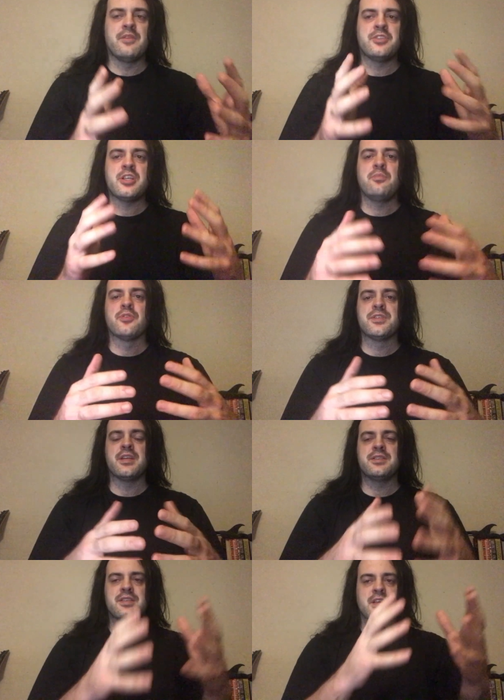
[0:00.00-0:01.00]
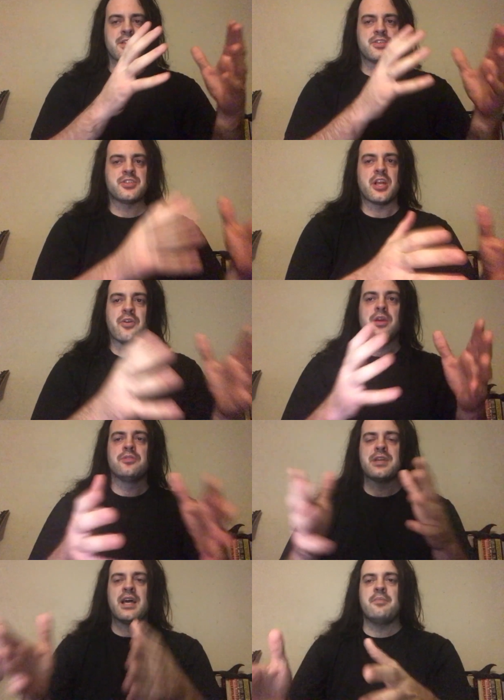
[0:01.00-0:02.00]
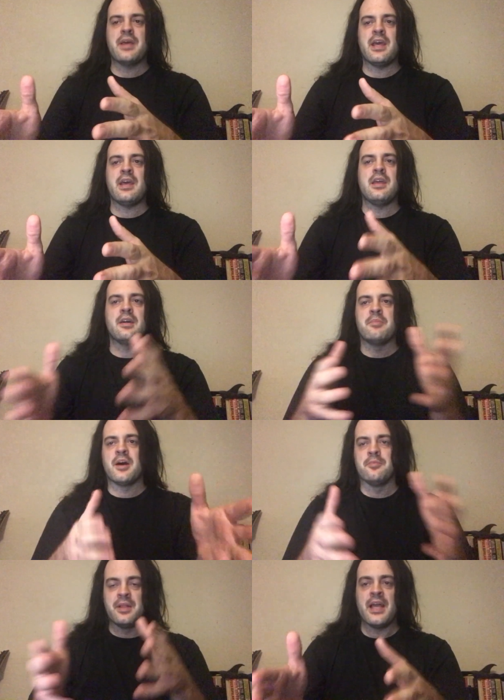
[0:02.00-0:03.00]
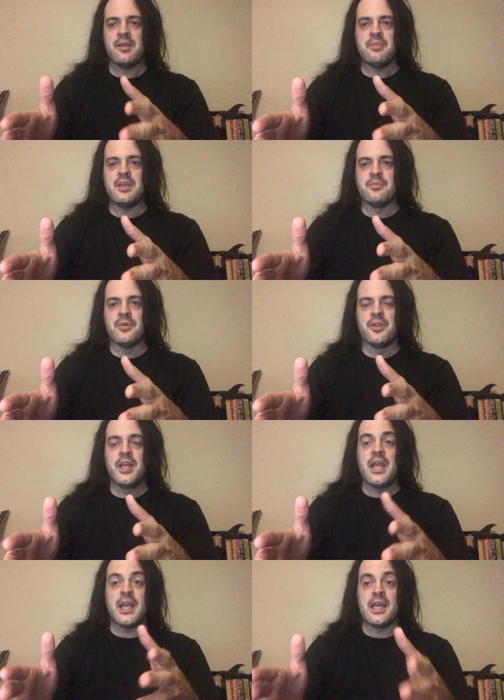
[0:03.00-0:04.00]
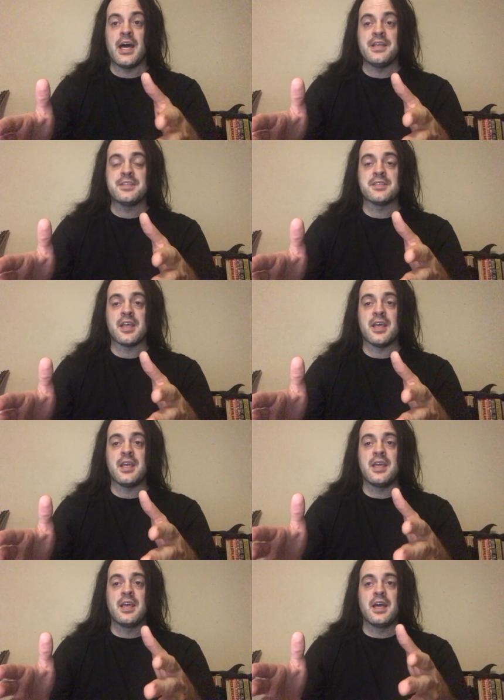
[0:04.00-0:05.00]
if she presents stereotype A about black people and I say,